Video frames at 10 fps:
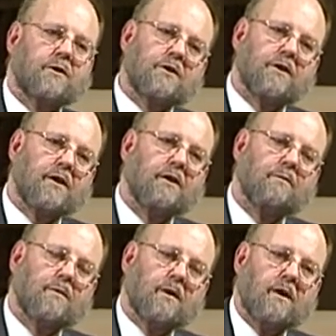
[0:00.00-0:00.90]
to the
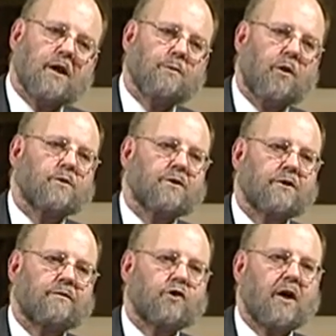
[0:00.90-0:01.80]

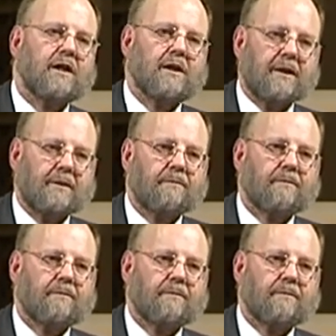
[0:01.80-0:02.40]
importance of training.